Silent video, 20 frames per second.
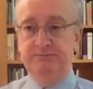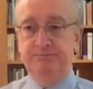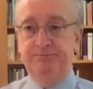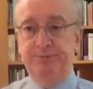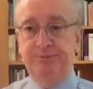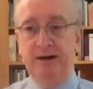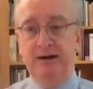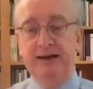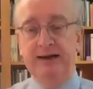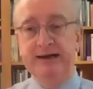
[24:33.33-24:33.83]

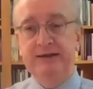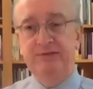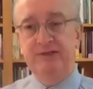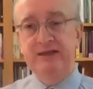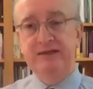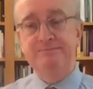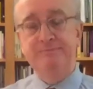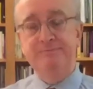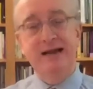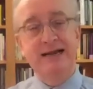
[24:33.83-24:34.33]
by the
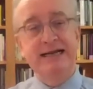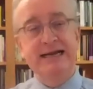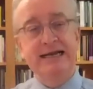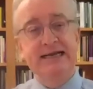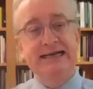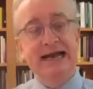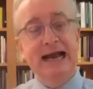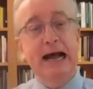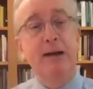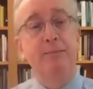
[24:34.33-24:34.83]
many
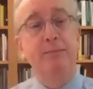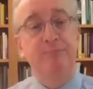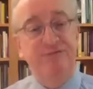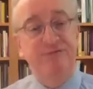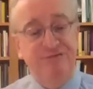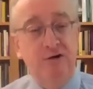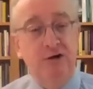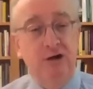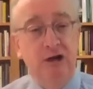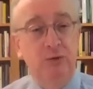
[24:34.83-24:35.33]
camp
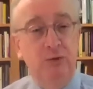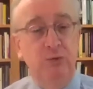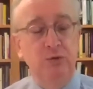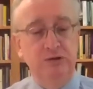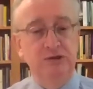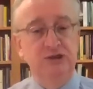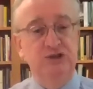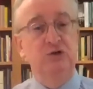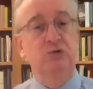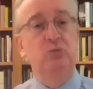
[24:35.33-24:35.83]

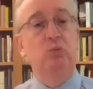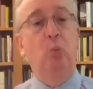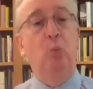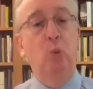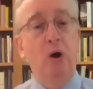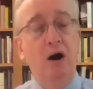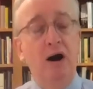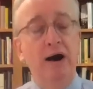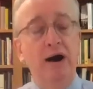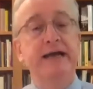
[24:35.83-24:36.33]
followers and
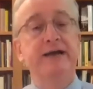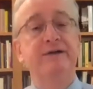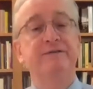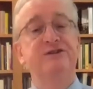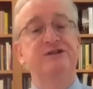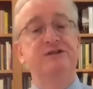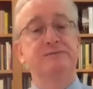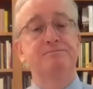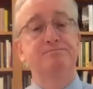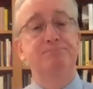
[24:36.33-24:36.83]

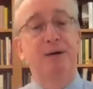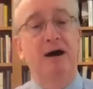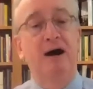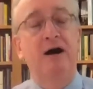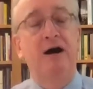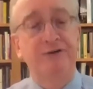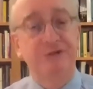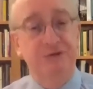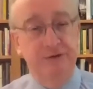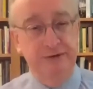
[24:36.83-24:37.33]
wives and
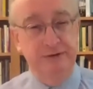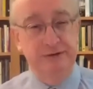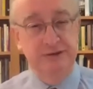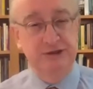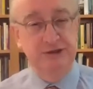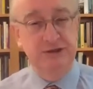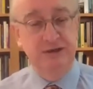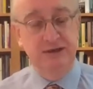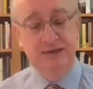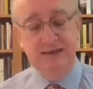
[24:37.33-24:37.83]

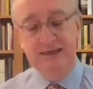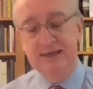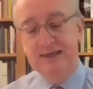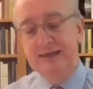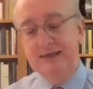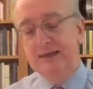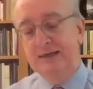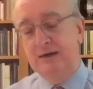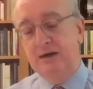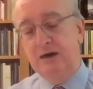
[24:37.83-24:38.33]
partners
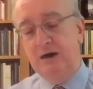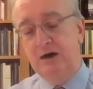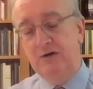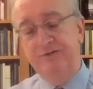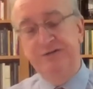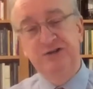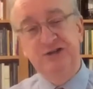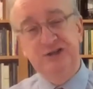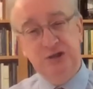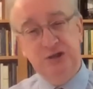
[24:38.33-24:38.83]
of
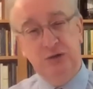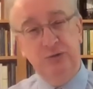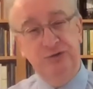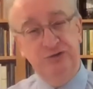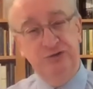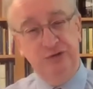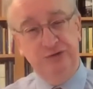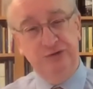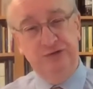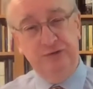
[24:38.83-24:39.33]
the
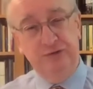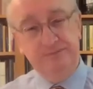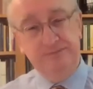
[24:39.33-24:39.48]
soldiers.